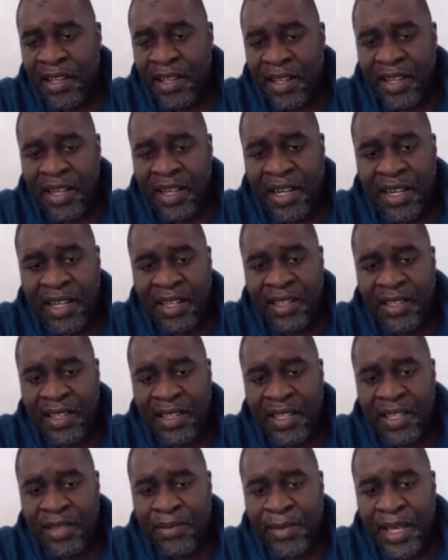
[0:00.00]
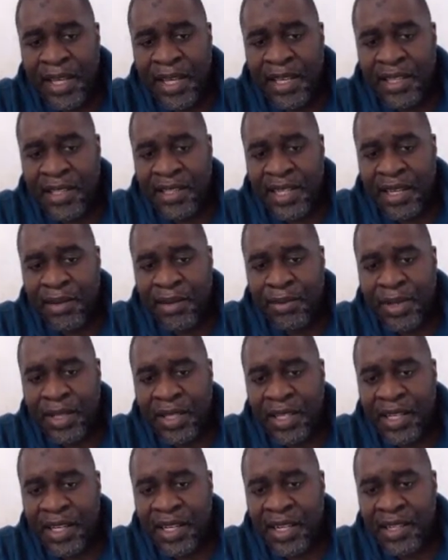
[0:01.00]
cards. There's my
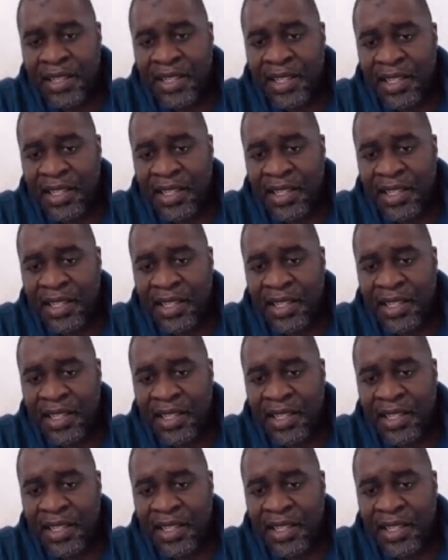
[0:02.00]
Stanbic card